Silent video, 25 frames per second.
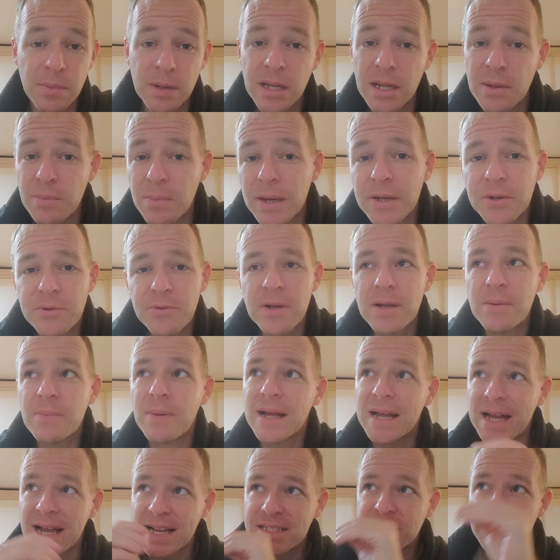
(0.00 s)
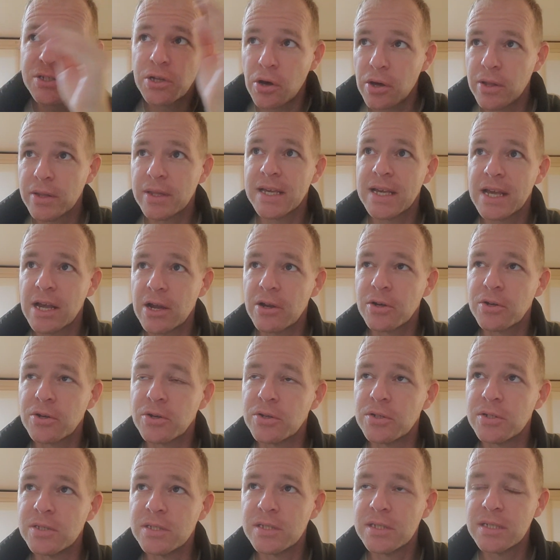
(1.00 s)
But in my dream, I saw the
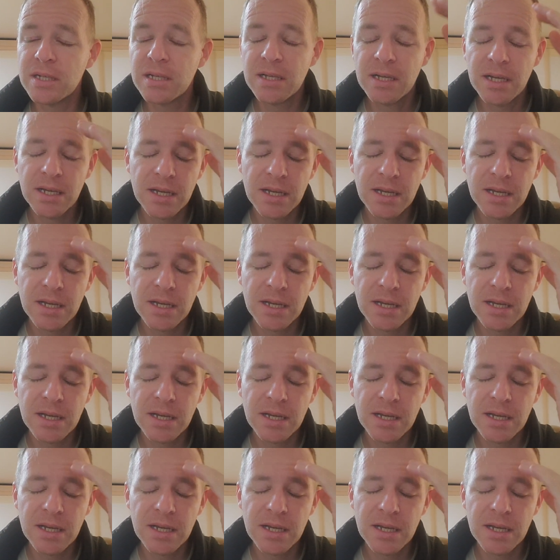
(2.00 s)
characters,